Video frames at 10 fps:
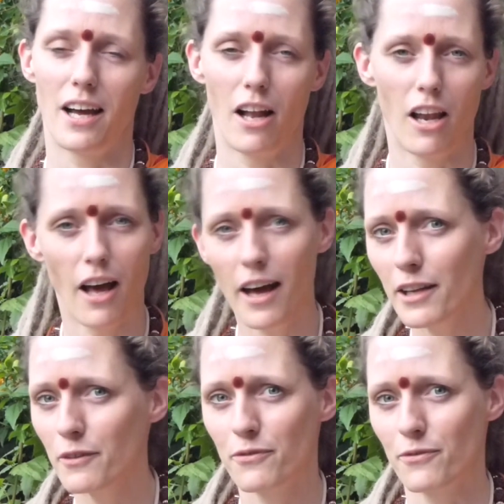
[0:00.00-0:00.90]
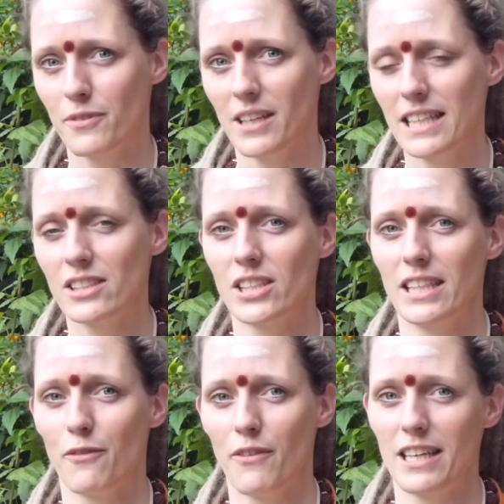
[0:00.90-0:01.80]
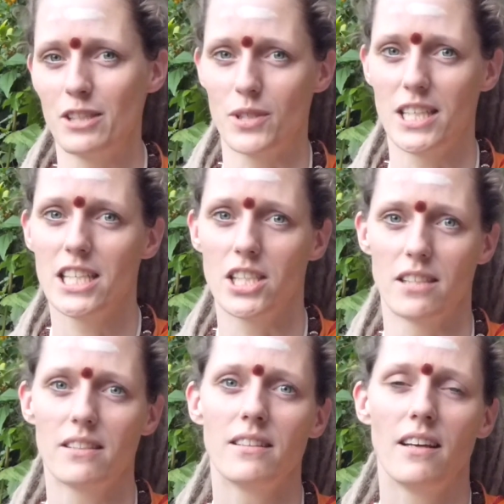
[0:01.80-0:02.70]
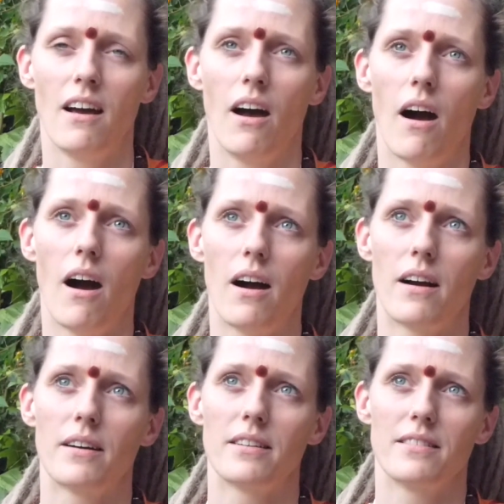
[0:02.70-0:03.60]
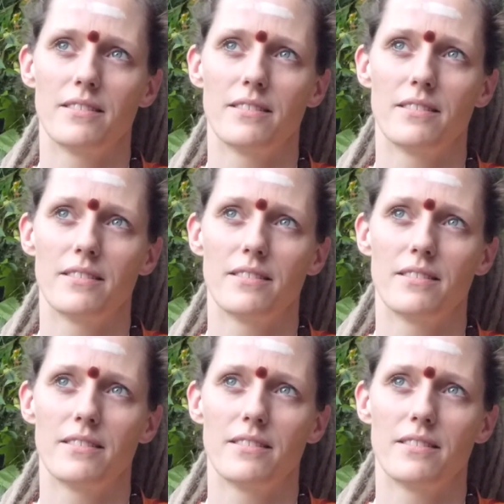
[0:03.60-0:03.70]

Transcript: a lot of things in the Vedic tradition are